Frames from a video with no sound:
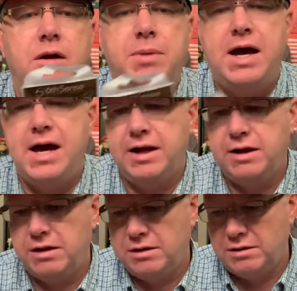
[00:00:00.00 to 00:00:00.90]

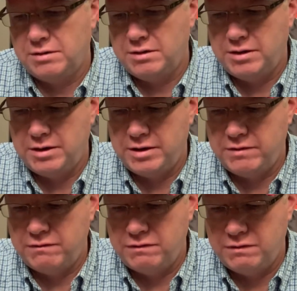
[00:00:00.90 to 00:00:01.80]
pack
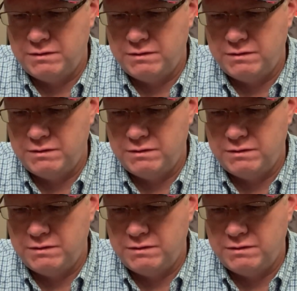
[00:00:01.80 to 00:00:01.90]
of